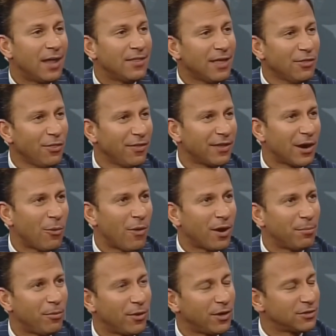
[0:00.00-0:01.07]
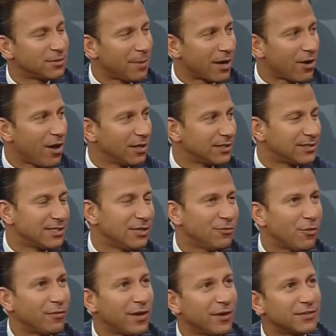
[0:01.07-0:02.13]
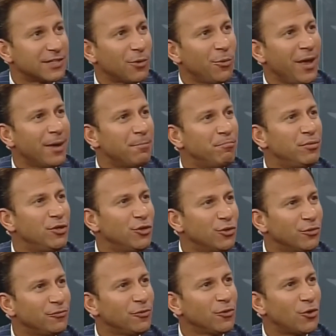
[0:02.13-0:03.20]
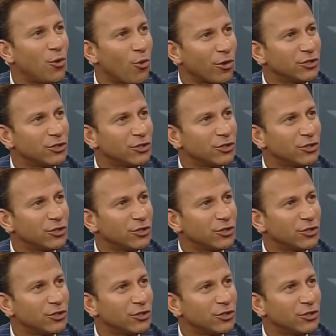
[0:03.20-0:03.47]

Uh, the other thing that I want to point out to my colleague Steve over here is that we had beautiful,